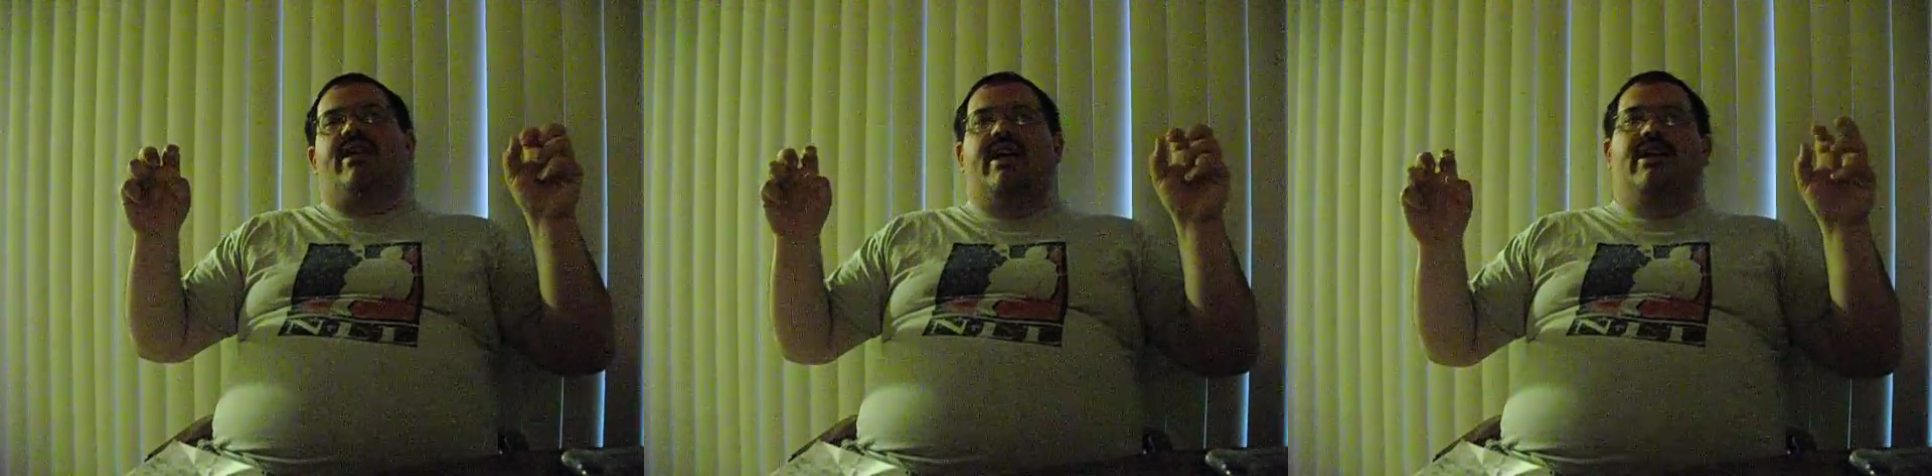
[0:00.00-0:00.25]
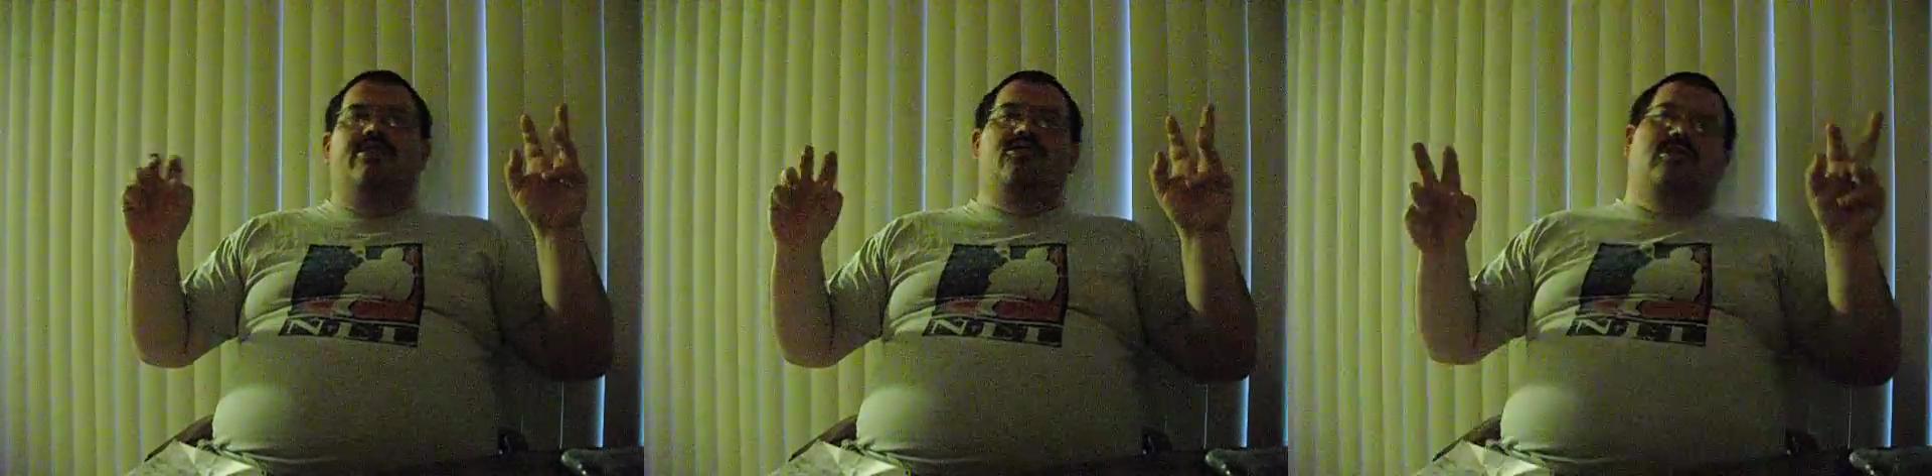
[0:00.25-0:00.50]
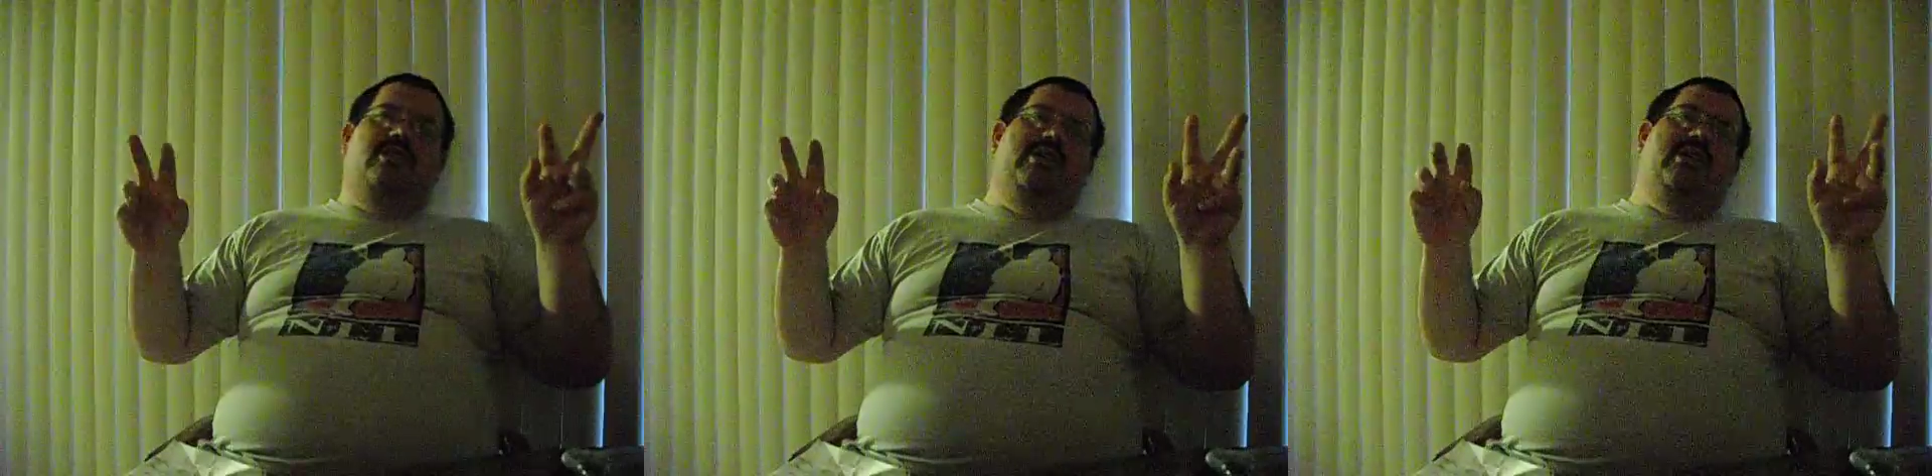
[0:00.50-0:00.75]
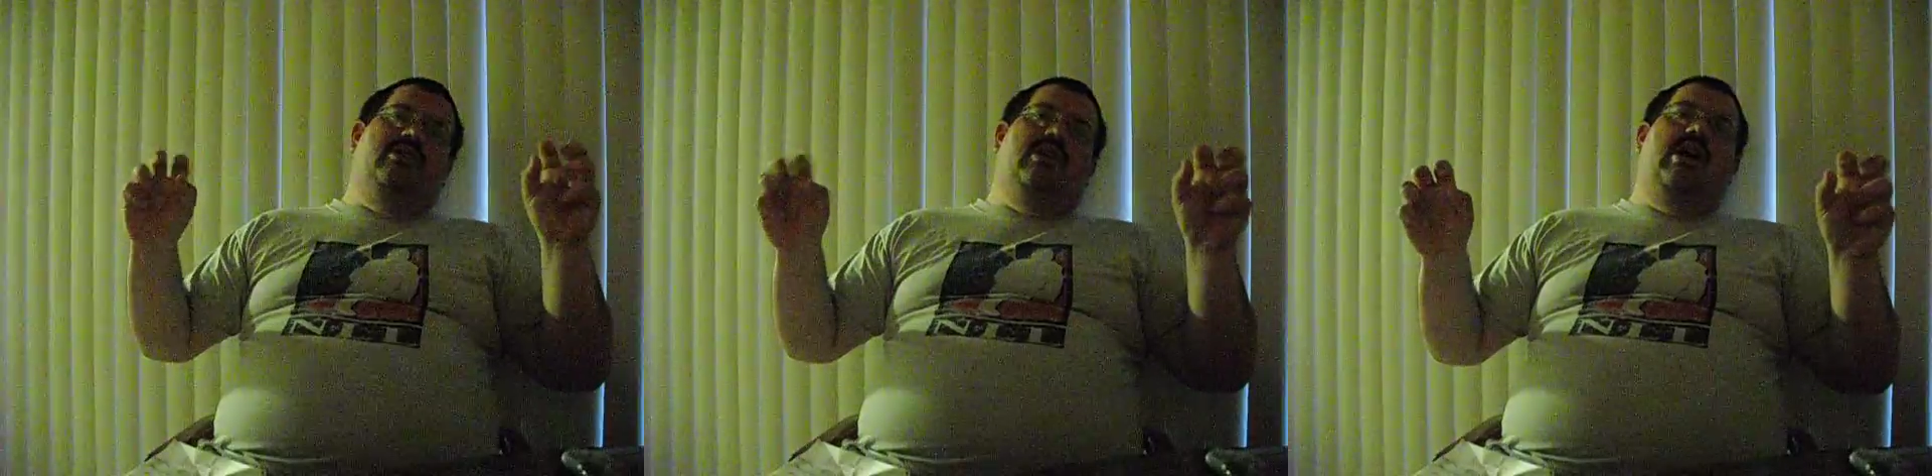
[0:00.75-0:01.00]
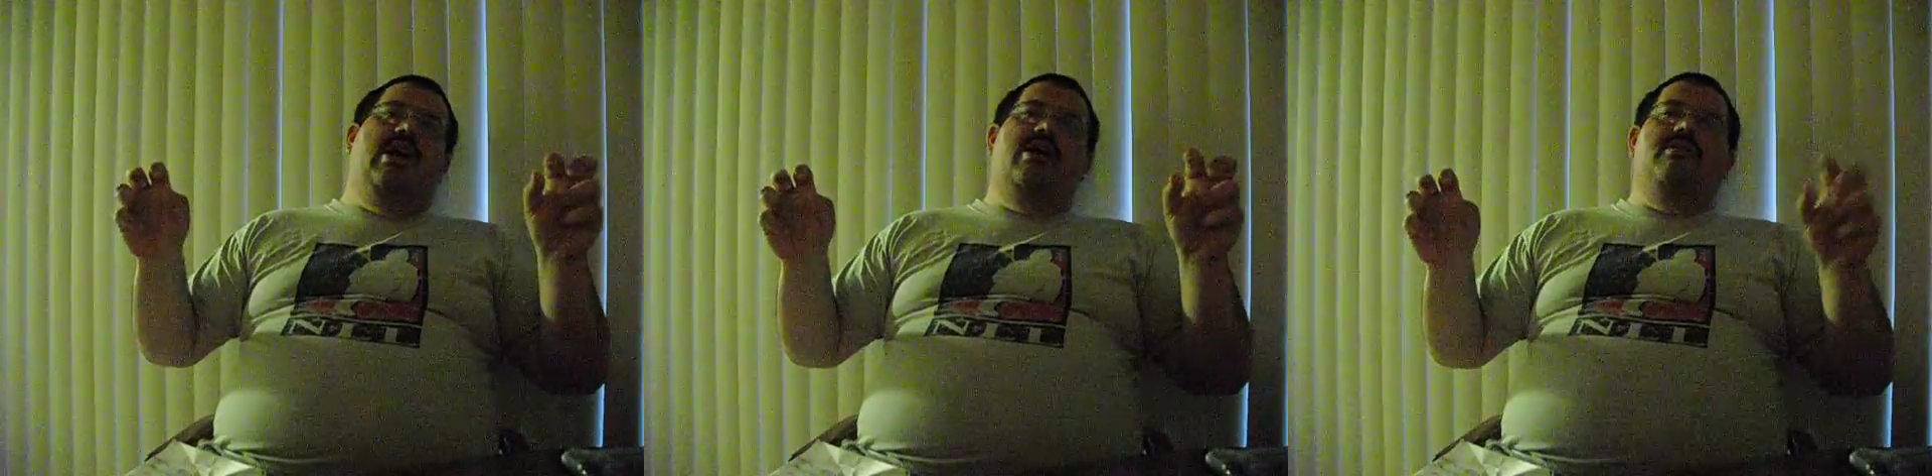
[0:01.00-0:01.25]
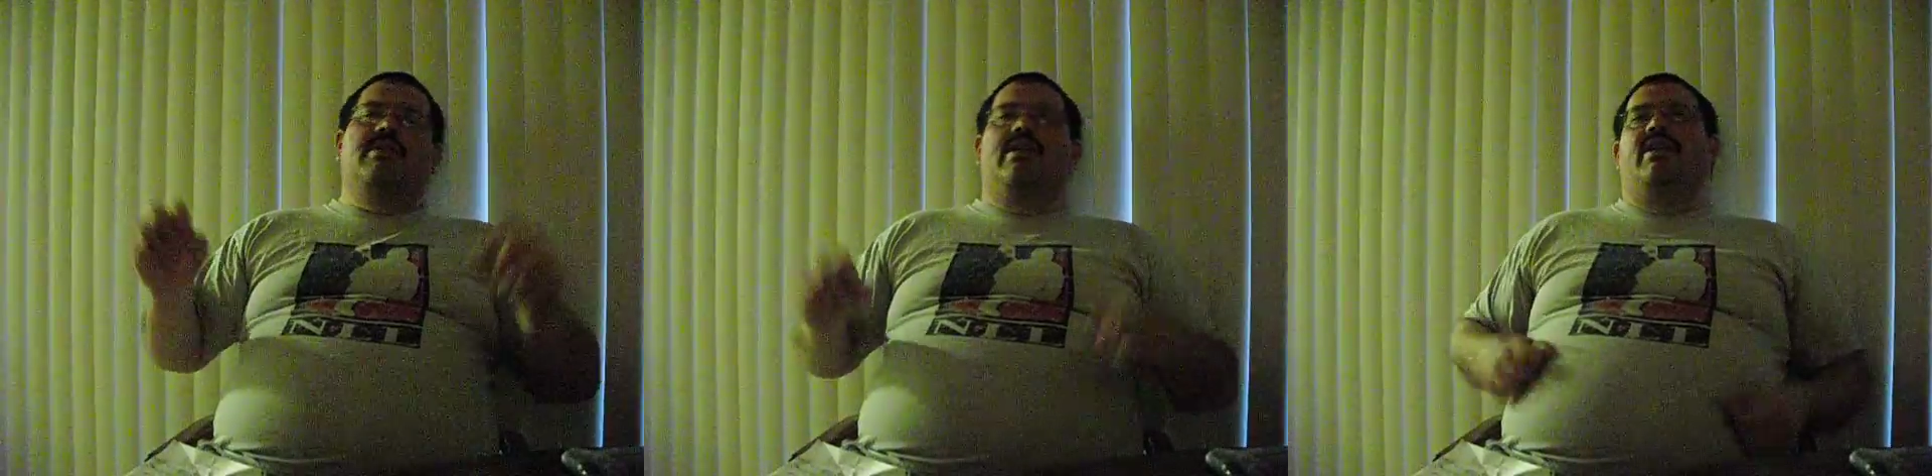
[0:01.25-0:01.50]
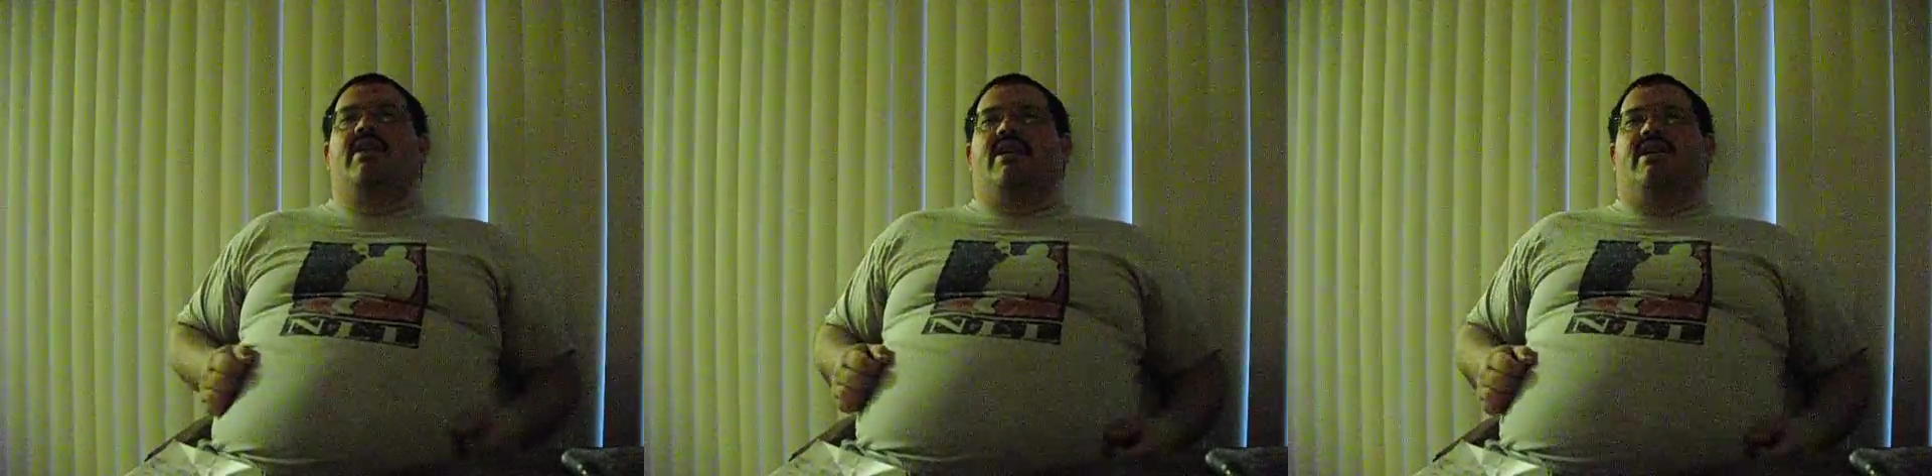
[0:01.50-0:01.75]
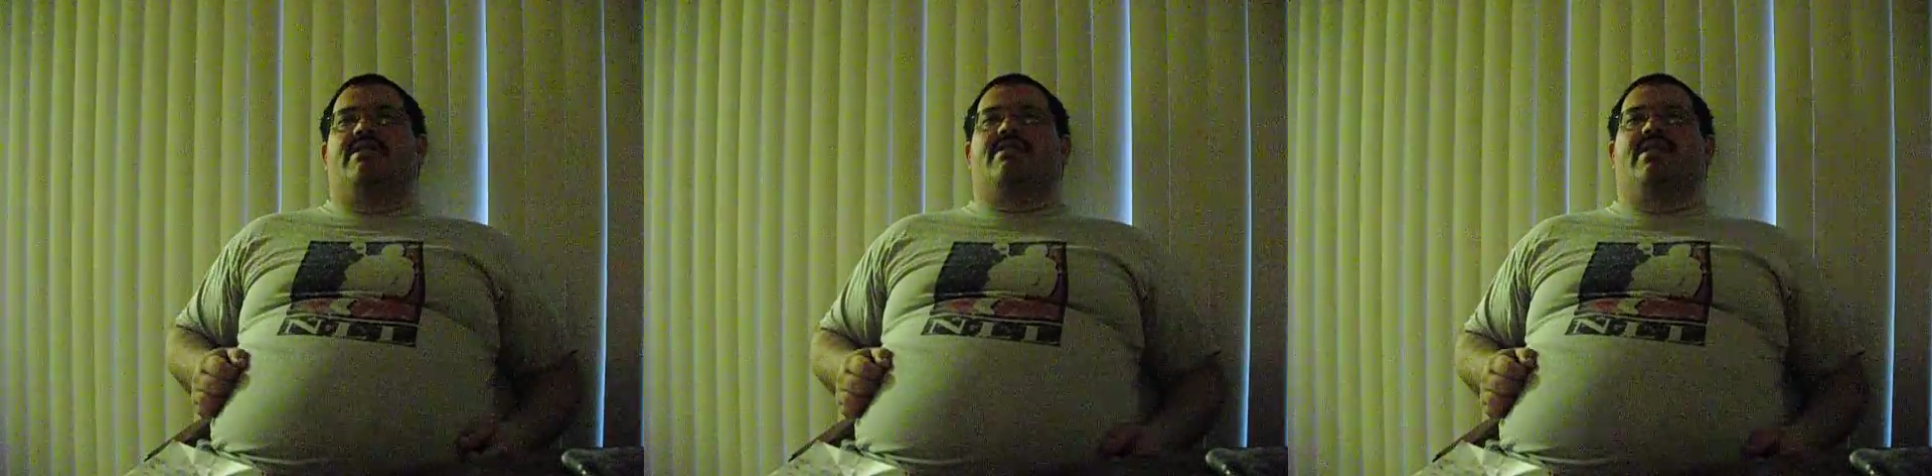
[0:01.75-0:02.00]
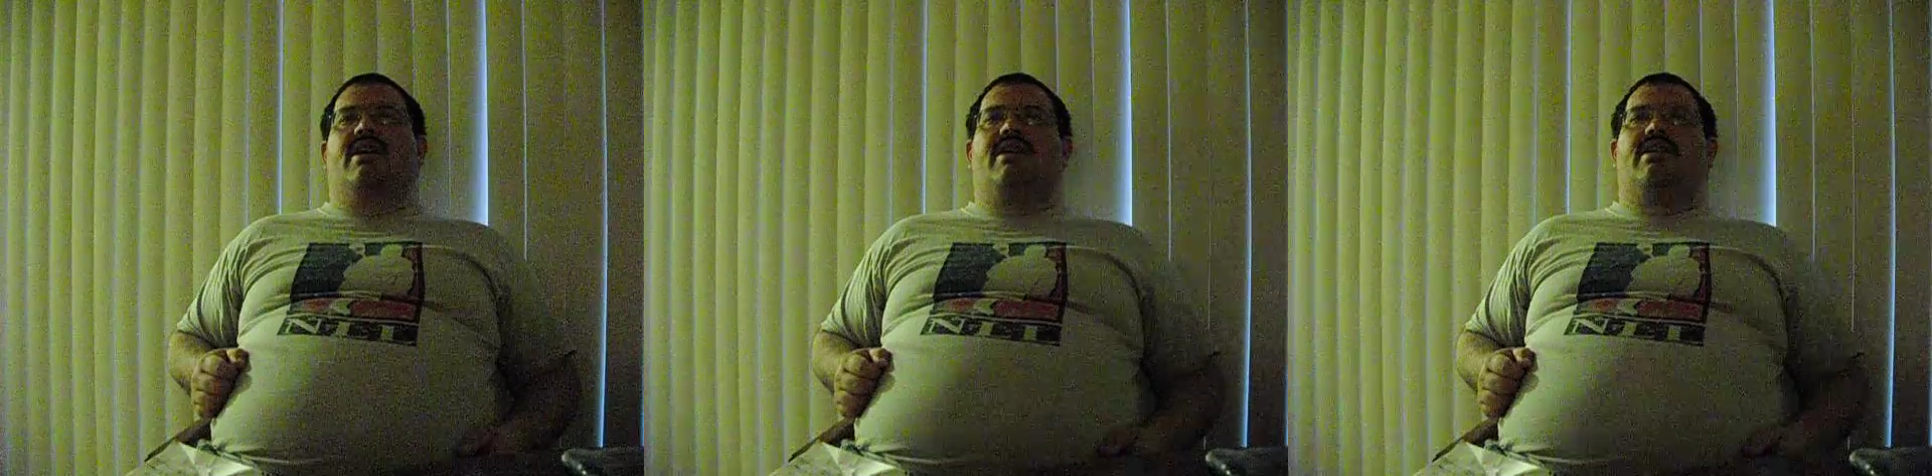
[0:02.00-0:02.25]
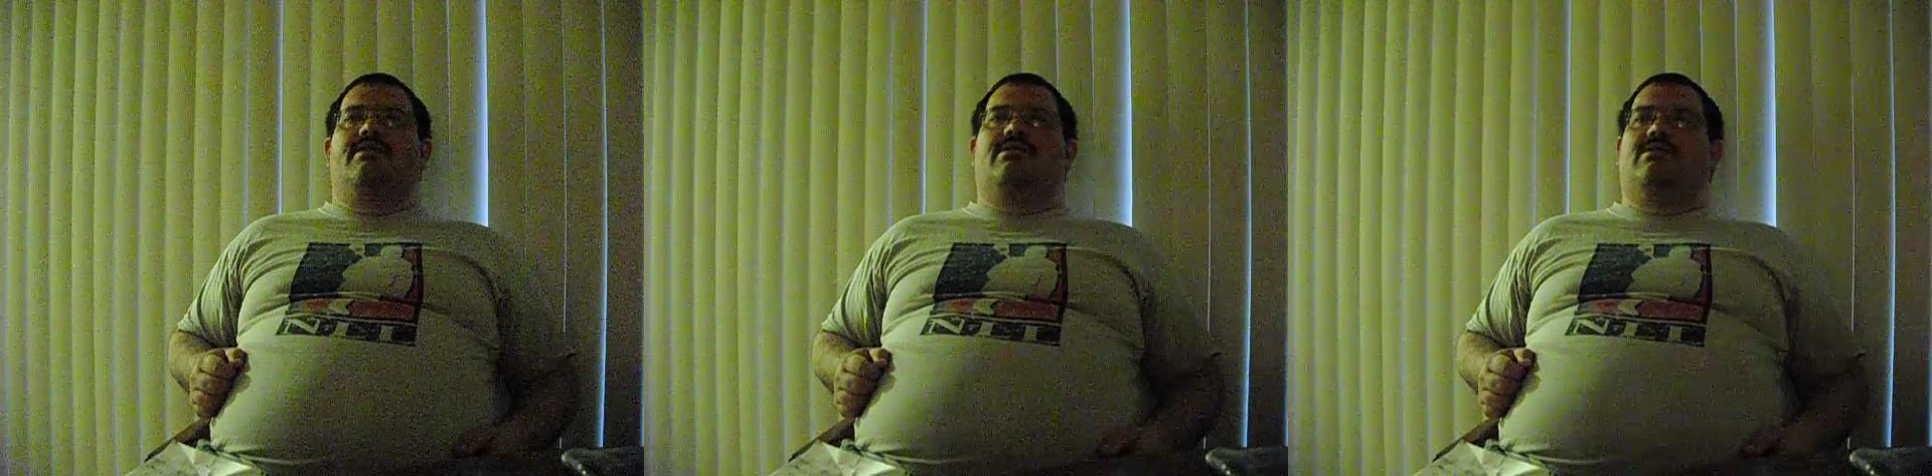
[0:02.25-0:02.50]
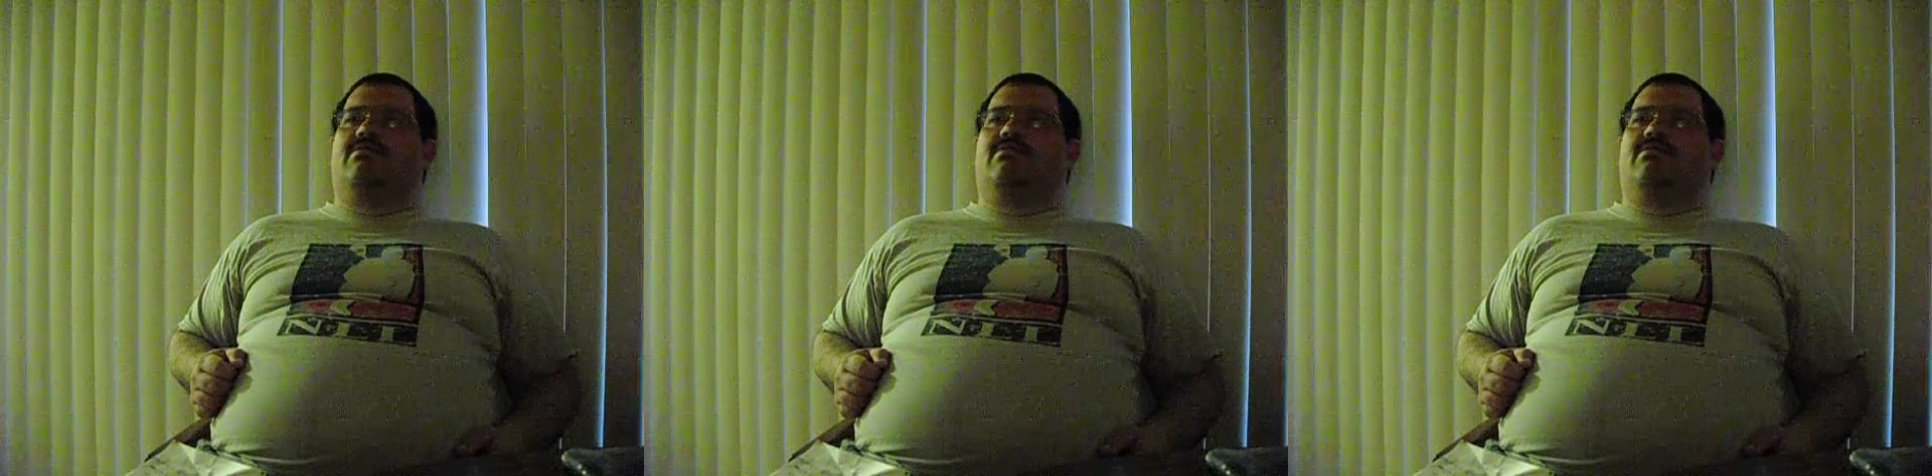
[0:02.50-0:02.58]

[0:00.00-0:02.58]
Angelina Love is kind of